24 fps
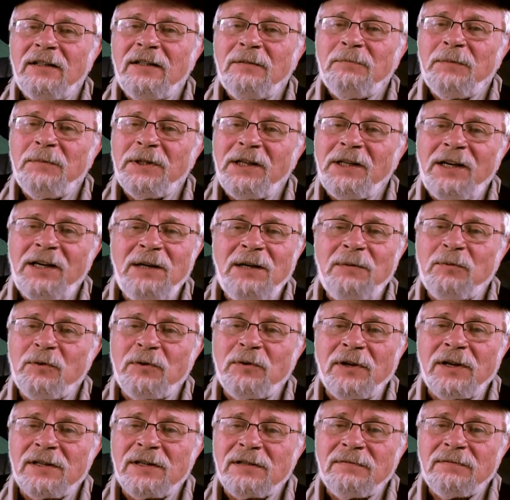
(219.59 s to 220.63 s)
But the Hebrew
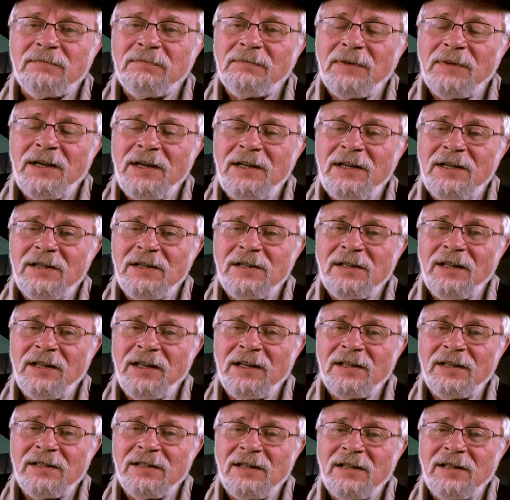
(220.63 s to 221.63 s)
doesn't. He just thinks